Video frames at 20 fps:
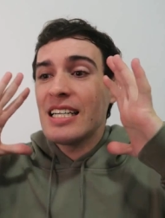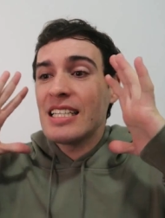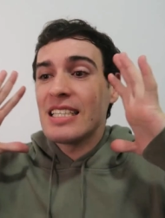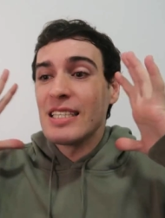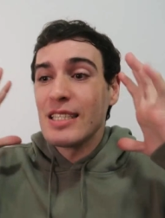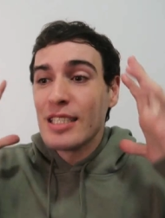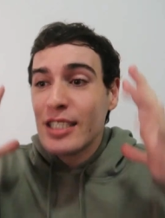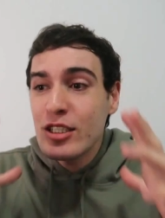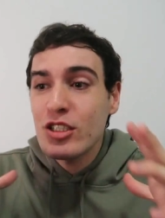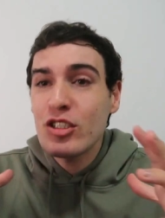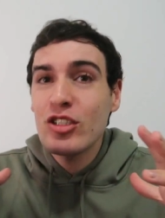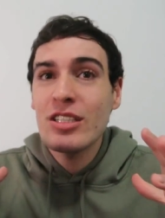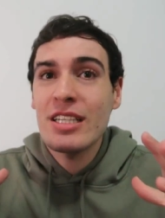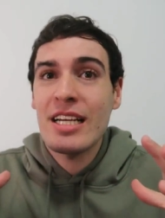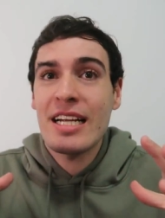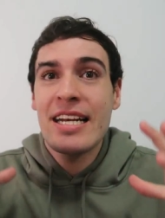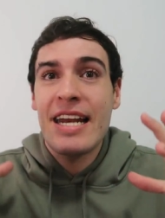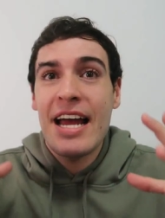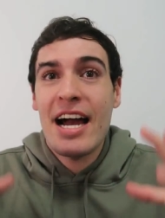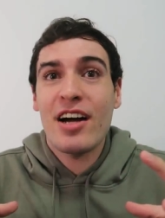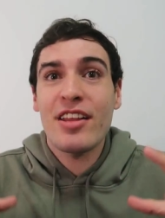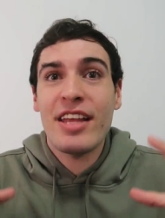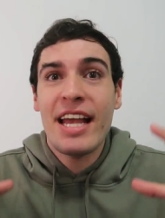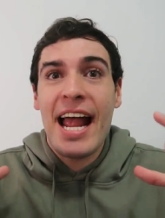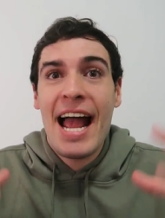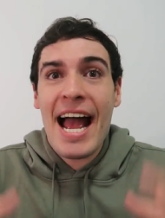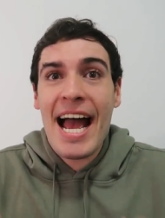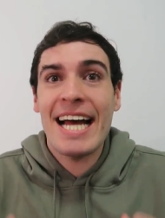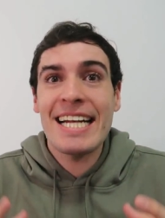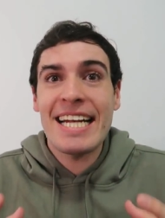literally now they
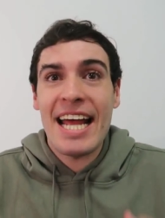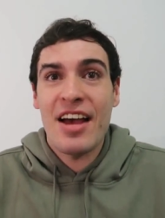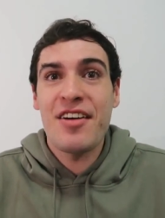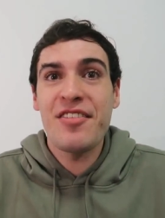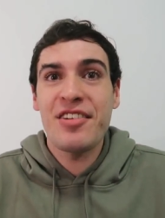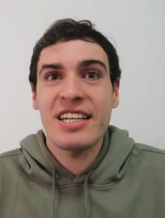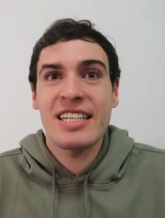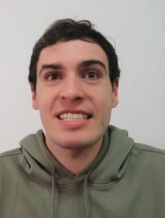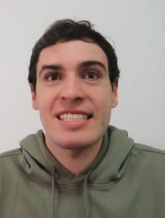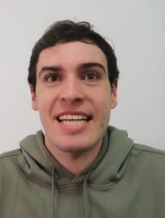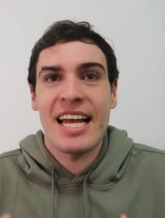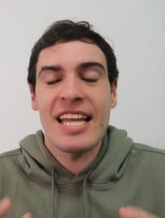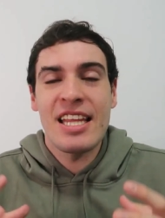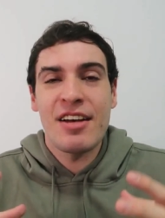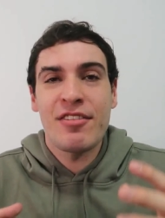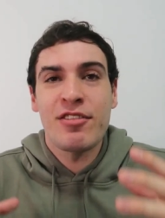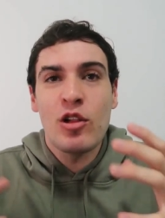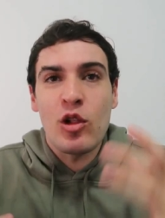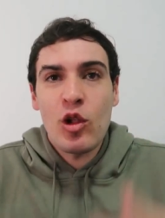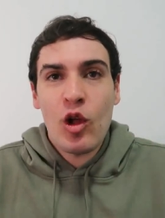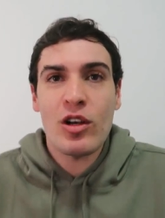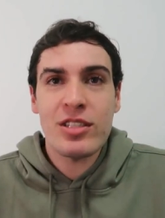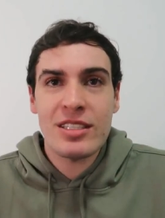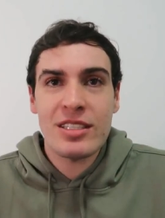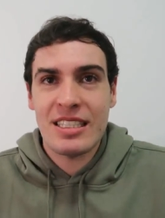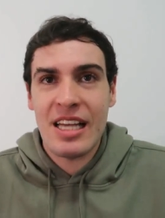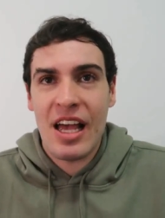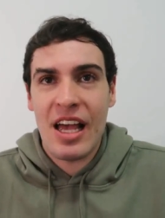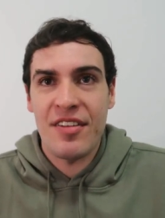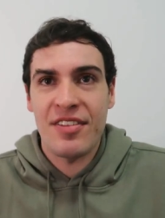had evidence and they've
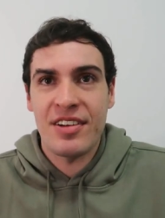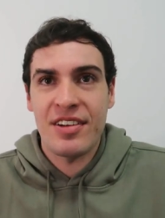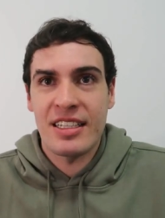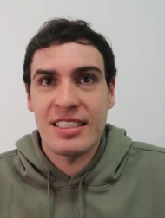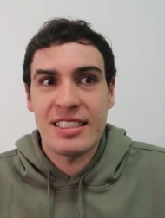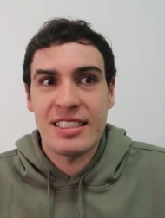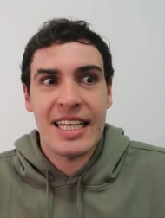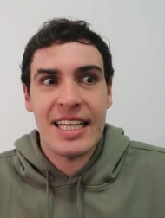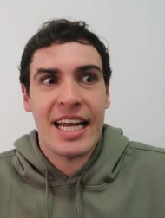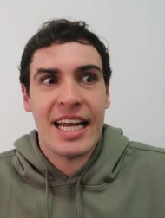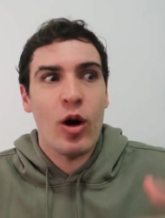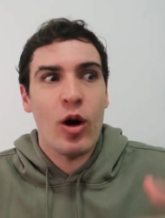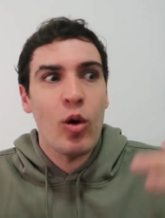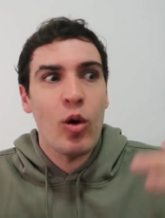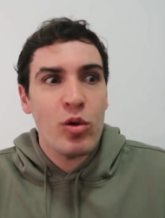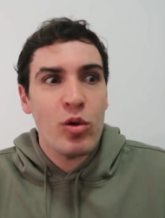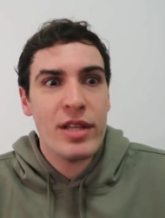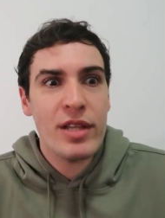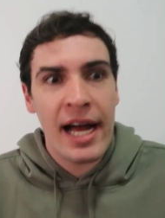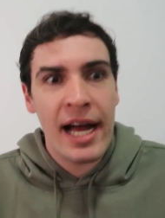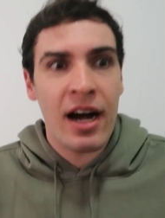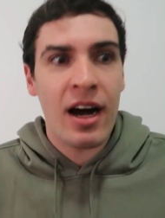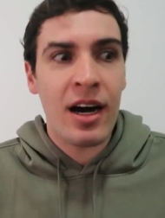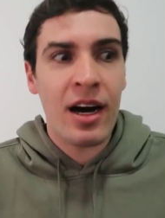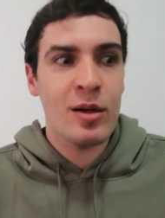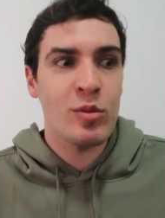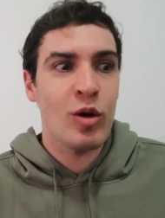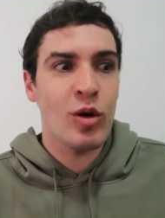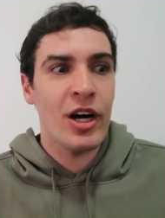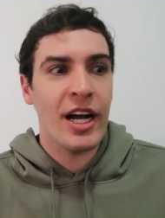lost the evidence. Like all that
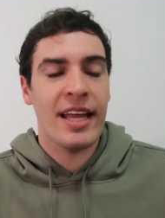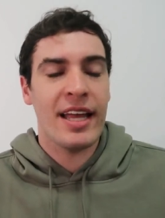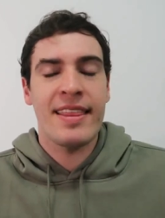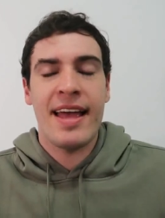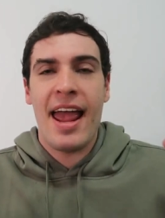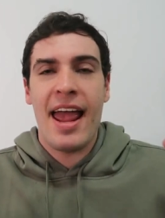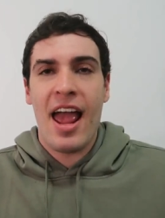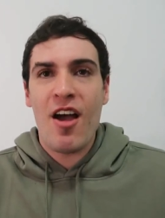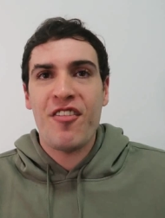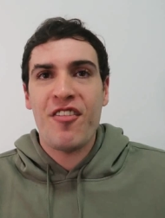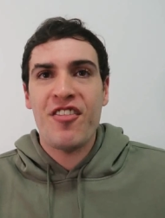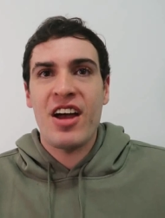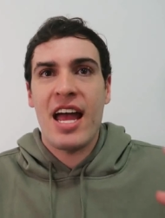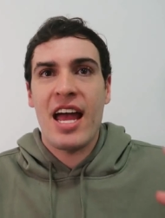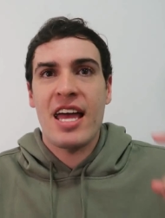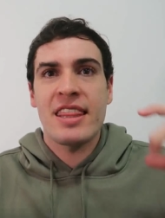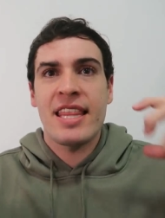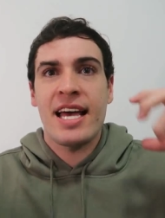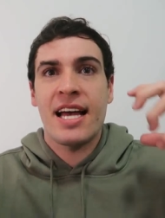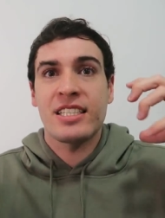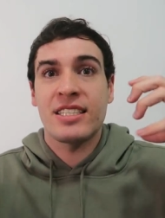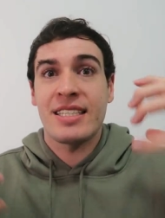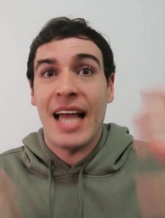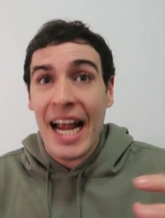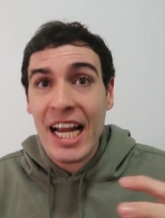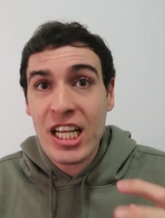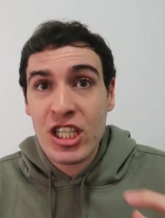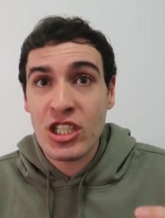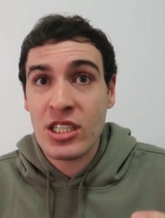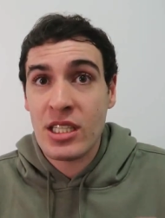hard work and that effort and that
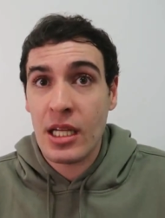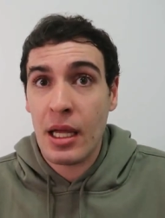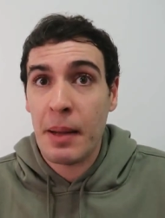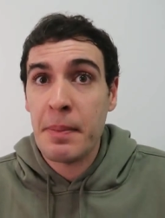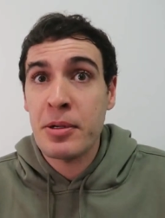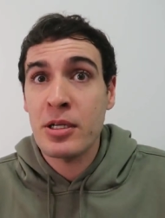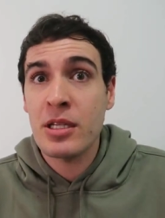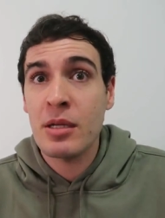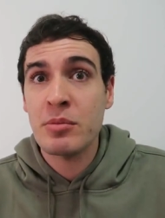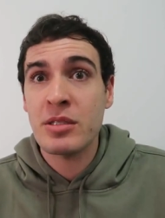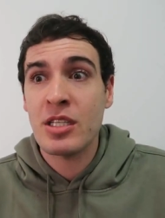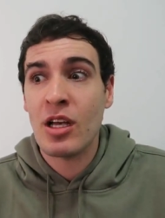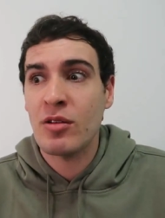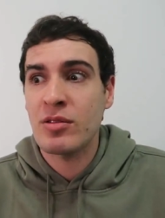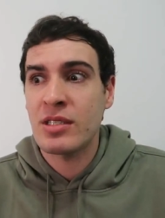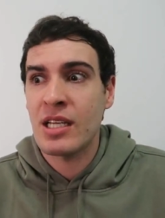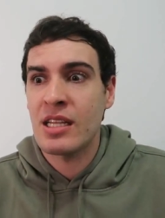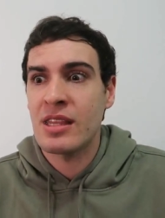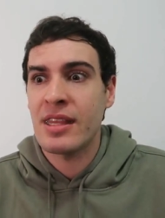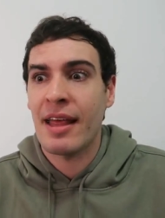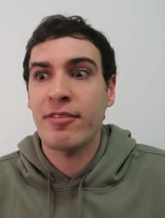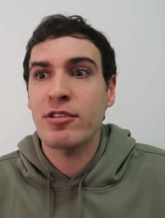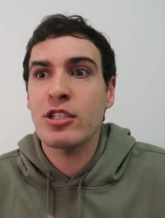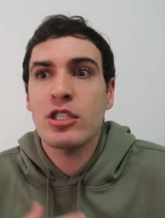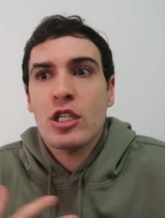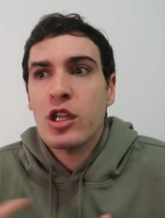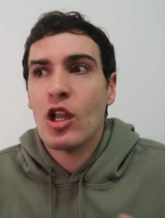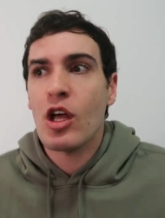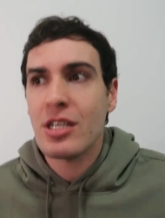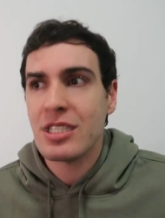danger that they put themselves in, they've
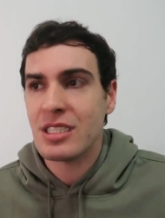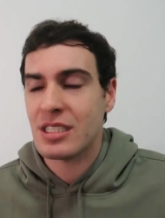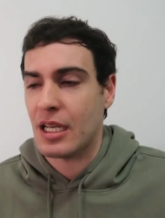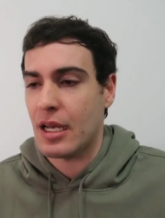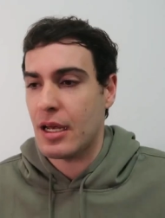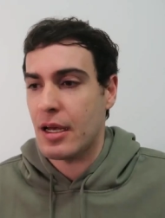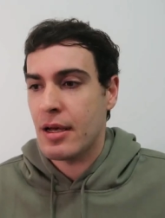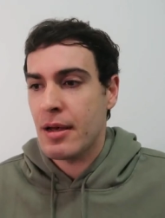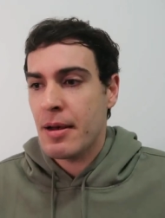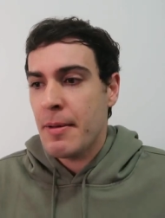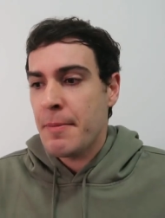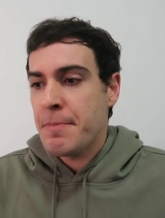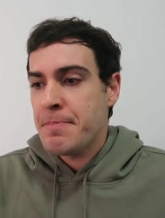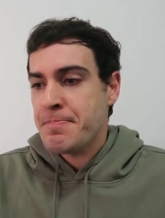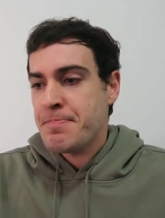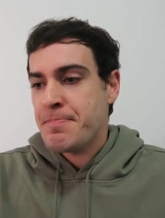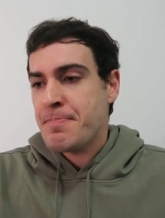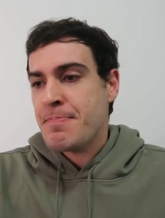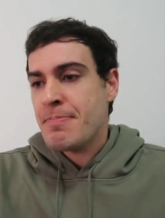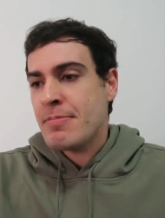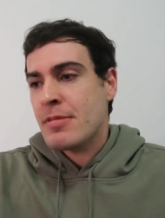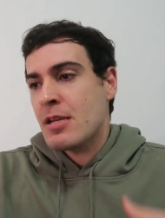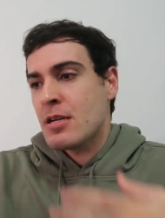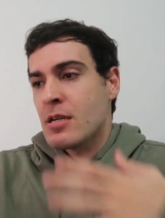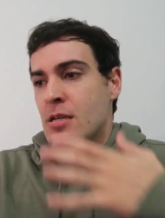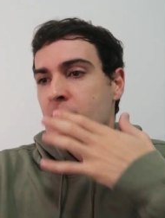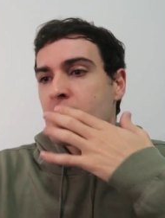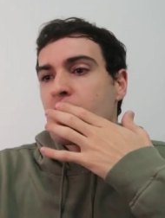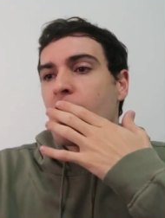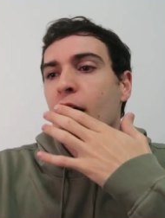just lost it.
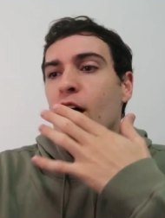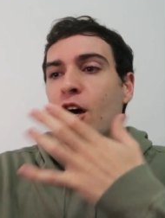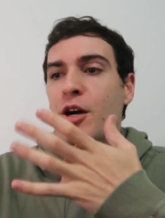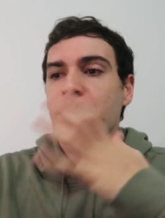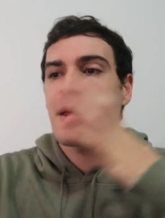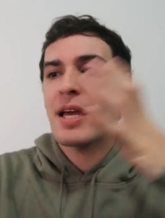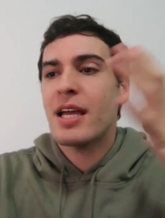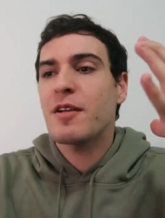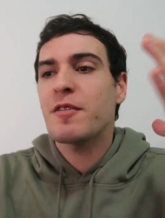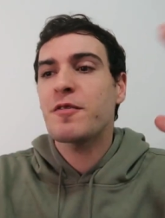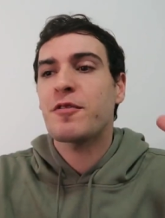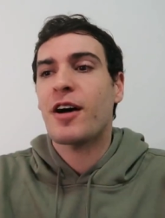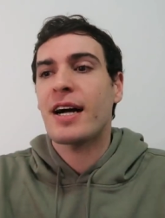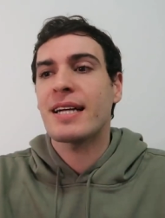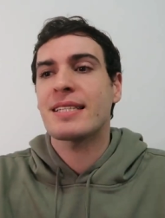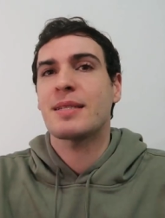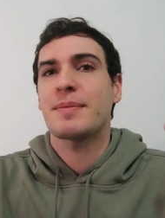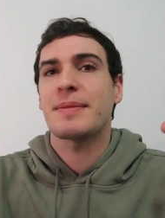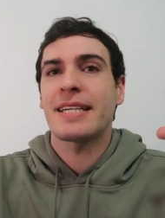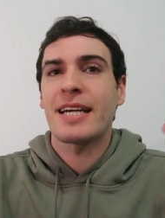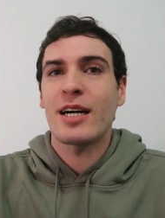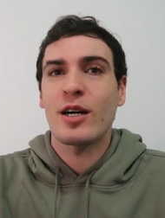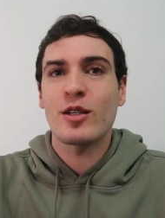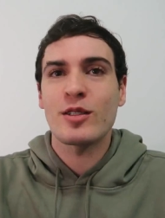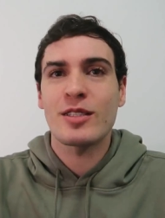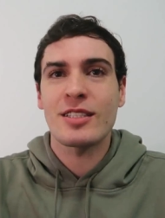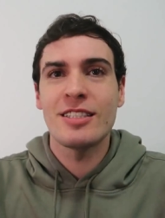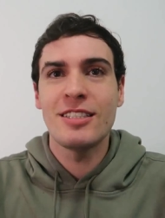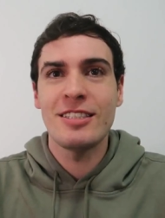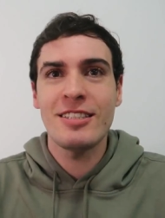I hope they can find something
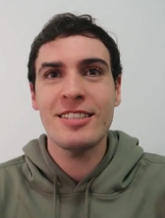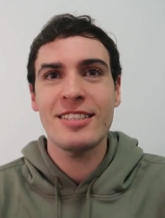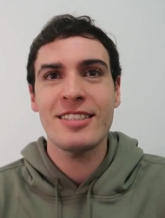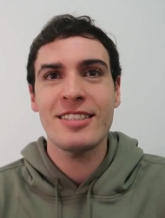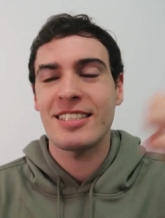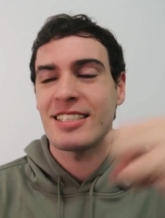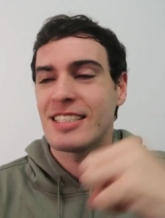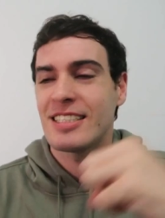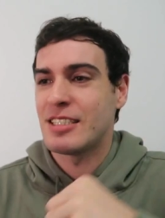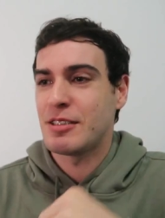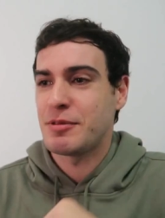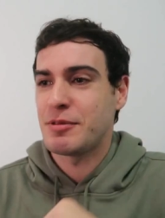else. Ugh.